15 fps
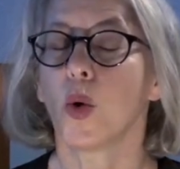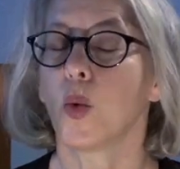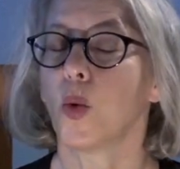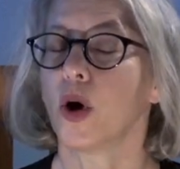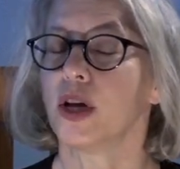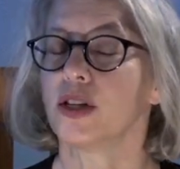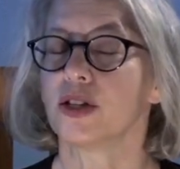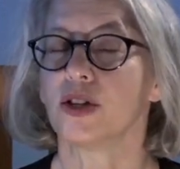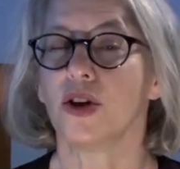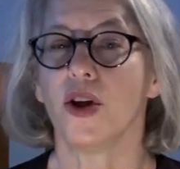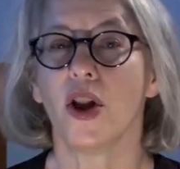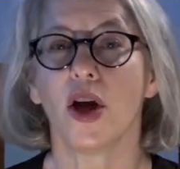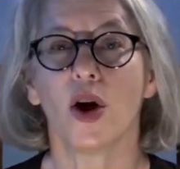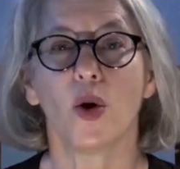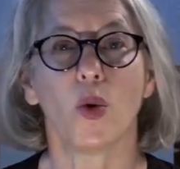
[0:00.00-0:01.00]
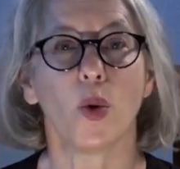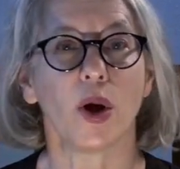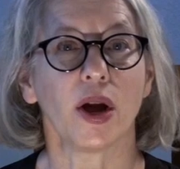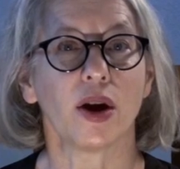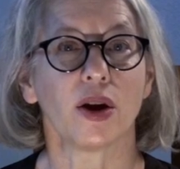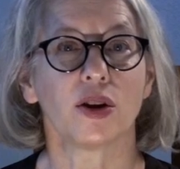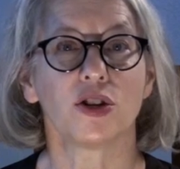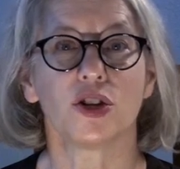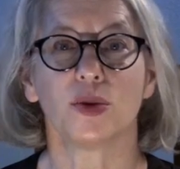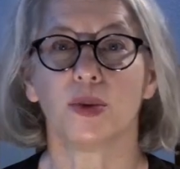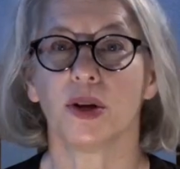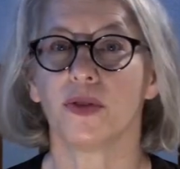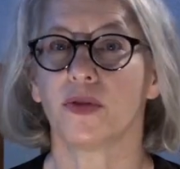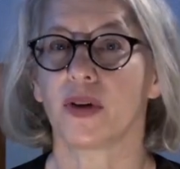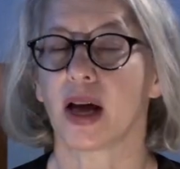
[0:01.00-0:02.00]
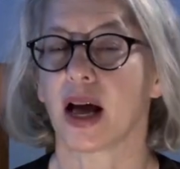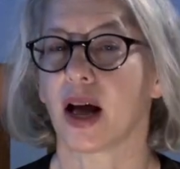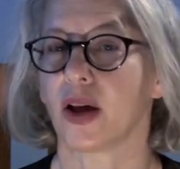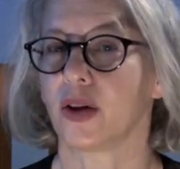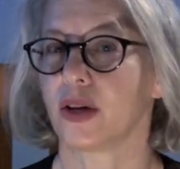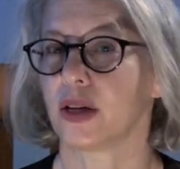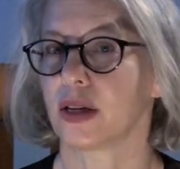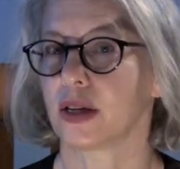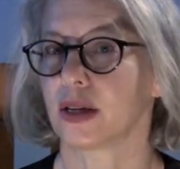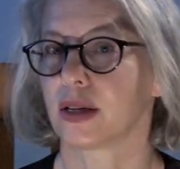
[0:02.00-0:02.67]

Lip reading: was nowhere to be found.